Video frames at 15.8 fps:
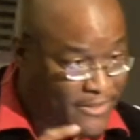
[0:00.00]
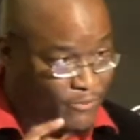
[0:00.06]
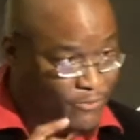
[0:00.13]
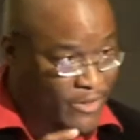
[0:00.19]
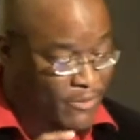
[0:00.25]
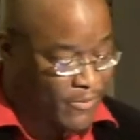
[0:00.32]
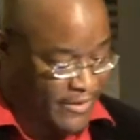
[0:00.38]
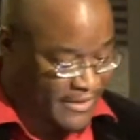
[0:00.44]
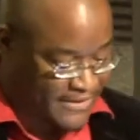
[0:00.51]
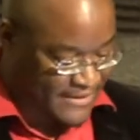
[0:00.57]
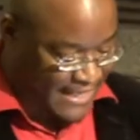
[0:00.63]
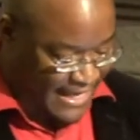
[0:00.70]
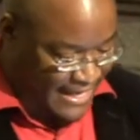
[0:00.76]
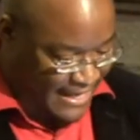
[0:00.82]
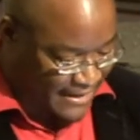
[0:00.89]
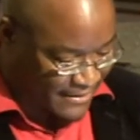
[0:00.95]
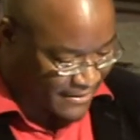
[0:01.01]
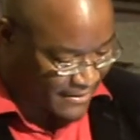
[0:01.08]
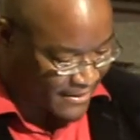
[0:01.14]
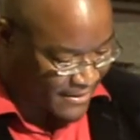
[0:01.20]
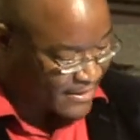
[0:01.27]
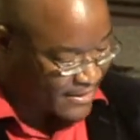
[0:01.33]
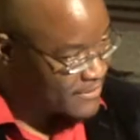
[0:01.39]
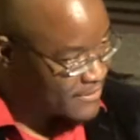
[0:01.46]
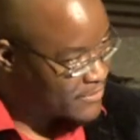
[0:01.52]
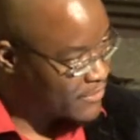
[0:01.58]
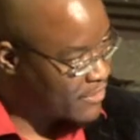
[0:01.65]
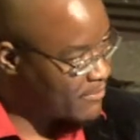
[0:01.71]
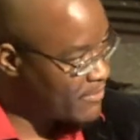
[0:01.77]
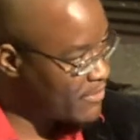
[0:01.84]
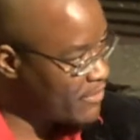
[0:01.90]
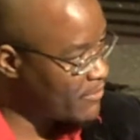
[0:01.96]
we were designed to
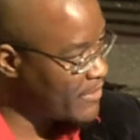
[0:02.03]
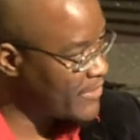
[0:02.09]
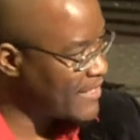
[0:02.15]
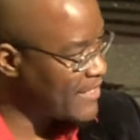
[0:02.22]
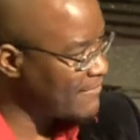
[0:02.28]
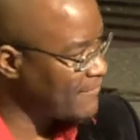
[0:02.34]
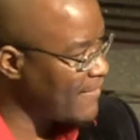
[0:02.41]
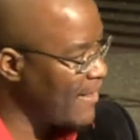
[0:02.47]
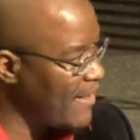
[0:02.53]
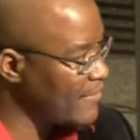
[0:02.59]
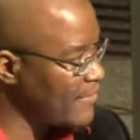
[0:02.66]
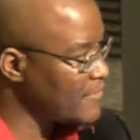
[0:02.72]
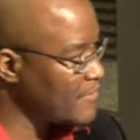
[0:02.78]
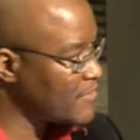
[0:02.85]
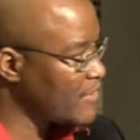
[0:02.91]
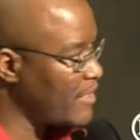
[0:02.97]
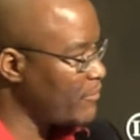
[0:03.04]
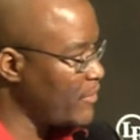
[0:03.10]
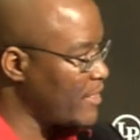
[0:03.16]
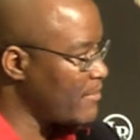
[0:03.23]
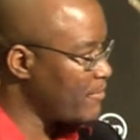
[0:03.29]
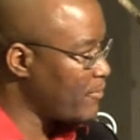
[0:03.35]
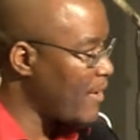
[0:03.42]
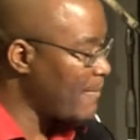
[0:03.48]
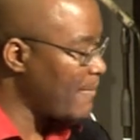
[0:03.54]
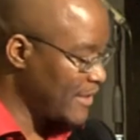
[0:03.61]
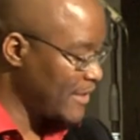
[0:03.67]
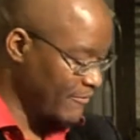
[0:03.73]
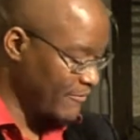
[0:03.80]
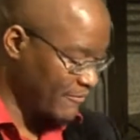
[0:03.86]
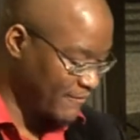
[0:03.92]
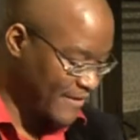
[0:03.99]
commune with our Father so that we can properly
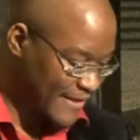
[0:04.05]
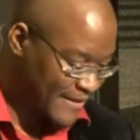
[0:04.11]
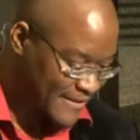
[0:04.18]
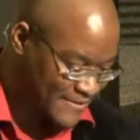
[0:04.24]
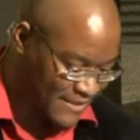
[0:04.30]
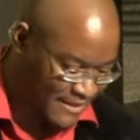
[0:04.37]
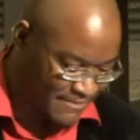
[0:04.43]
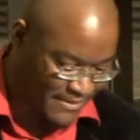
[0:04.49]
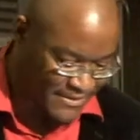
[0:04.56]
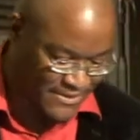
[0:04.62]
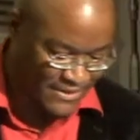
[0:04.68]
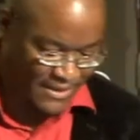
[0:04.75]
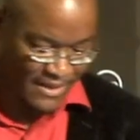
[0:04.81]
reflect His image.